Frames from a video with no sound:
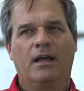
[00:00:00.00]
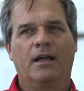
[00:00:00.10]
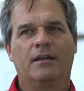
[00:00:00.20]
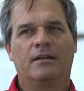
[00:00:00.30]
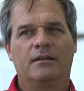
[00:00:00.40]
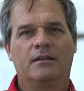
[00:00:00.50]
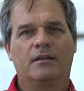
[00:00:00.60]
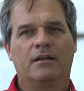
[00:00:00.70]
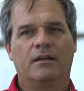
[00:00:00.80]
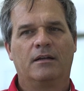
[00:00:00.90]

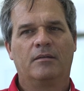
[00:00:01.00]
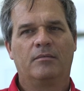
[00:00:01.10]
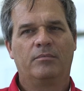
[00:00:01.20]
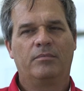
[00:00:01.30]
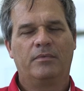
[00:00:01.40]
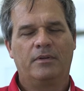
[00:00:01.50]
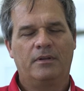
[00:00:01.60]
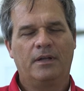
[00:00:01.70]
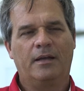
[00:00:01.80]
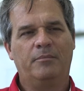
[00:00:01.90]
and
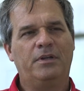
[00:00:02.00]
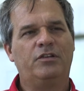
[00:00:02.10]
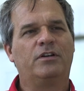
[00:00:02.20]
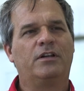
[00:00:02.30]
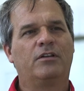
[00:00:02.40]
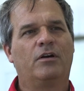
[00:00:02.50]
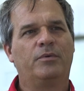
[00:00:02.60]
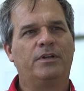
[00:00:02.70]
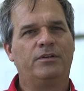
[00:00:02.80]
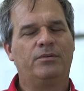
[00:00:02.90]
uh, I immediately thought
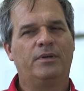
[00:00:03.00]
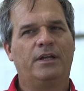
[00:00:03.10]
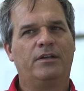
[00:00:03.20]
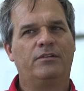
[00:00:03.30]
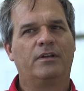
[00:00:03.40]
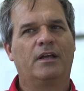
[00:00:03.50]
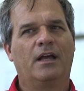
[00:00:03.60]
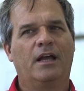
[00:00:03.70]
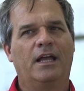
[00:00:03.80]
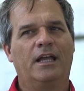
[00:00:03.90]
within two days
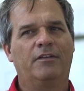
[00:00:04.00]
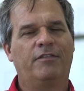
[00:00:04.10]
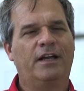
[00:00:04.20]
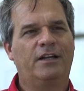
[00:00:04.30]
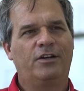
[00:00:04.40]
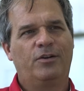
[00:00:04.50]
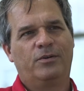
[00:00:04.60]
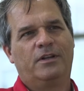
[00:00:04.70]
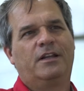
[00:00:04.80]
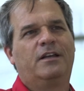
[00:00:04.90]
if I had
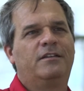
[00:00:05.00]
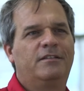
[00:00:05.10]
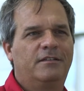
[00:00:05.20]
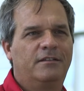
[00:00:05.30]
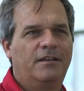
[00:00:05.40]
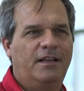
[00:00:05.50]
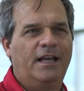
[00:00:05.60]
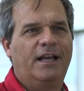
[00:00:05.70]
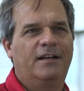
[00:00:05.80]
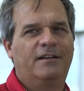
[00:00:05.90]
known this
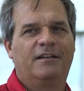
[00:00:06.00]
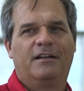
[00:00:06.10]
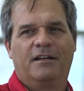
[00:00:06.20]
then,